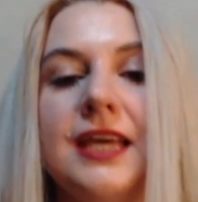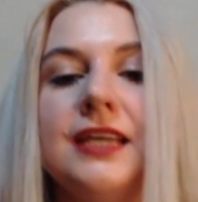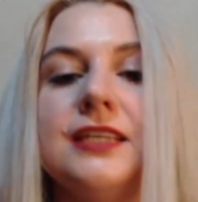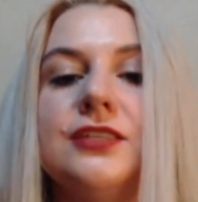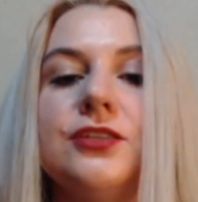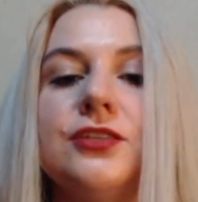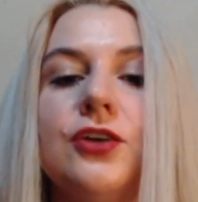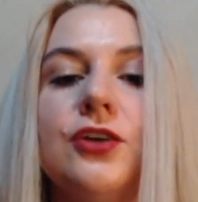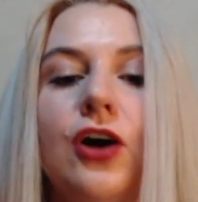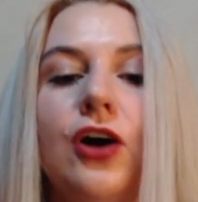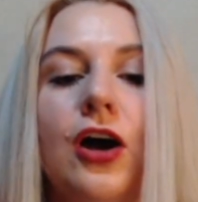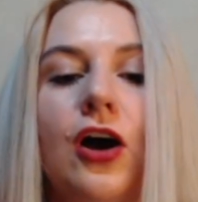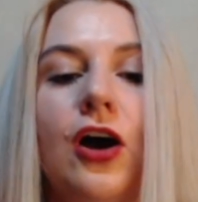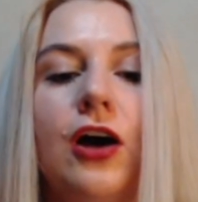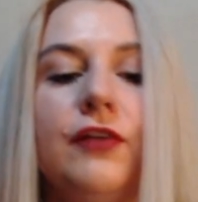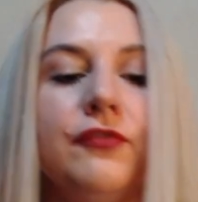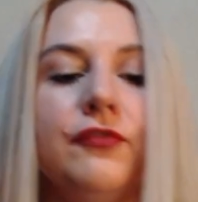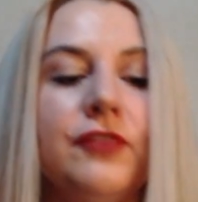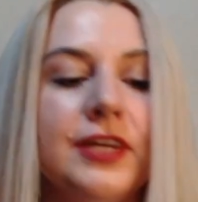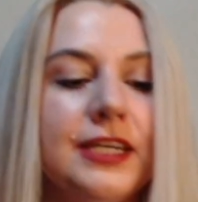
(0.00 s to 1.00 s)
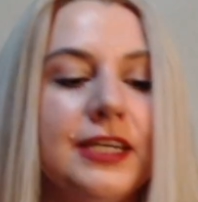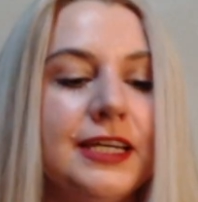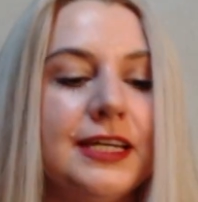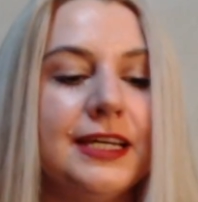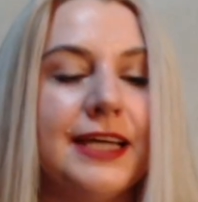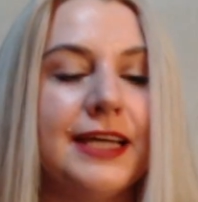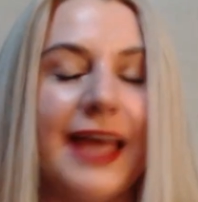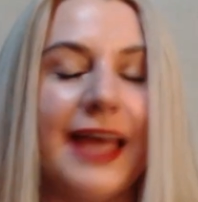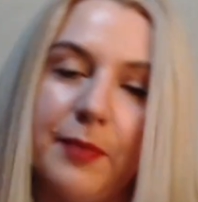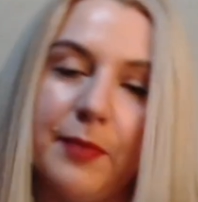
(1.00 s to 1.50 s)
So often
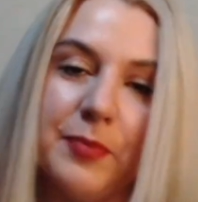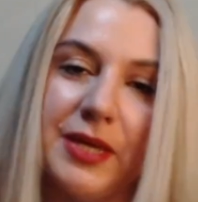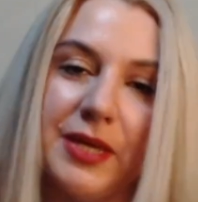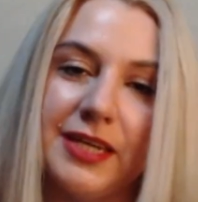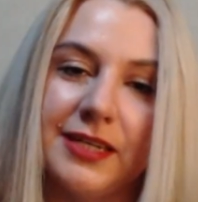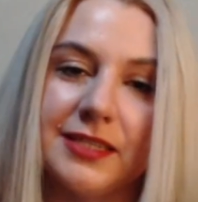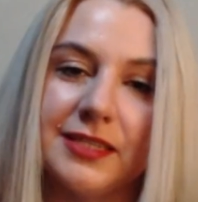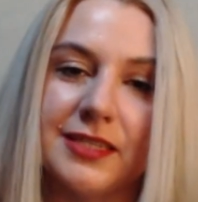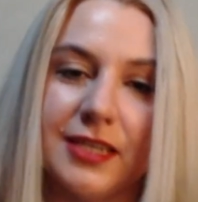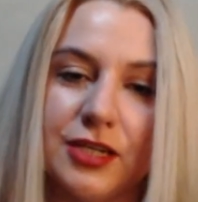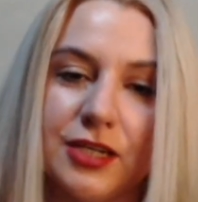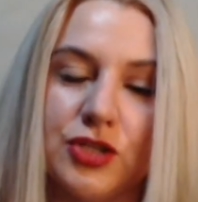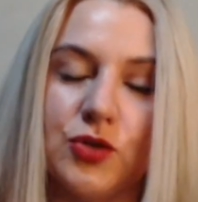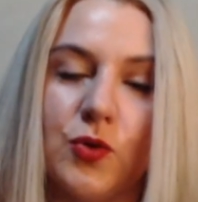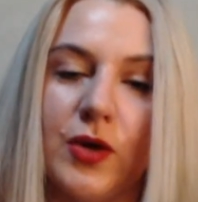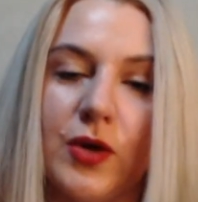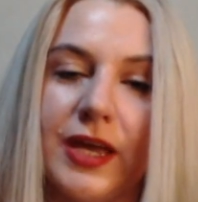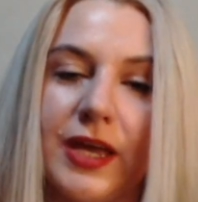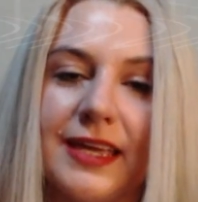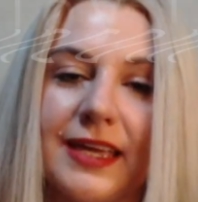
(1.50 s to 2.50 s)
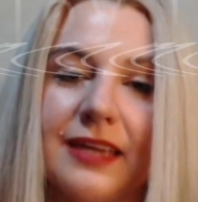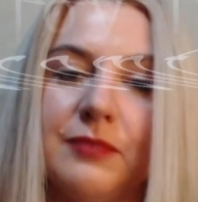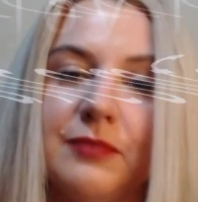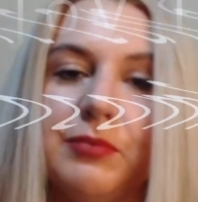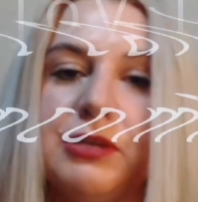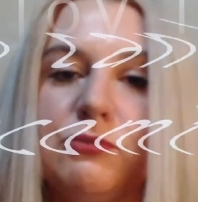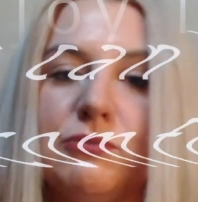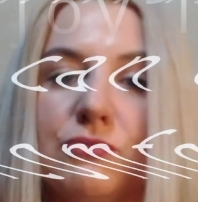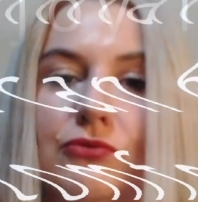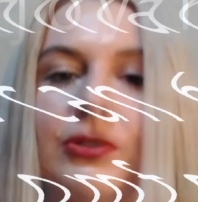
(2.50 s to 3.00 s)
happiness and joy can
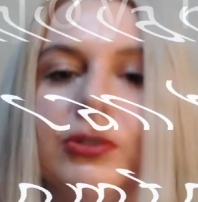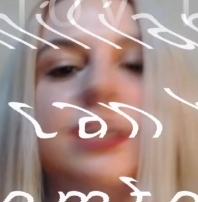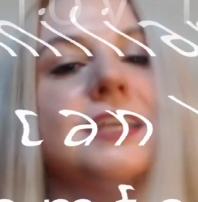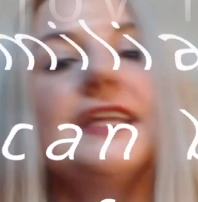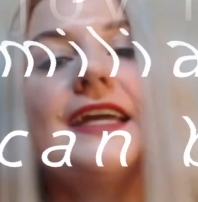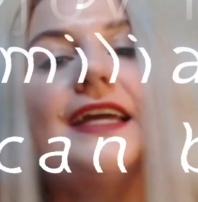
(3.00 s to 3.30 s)
be really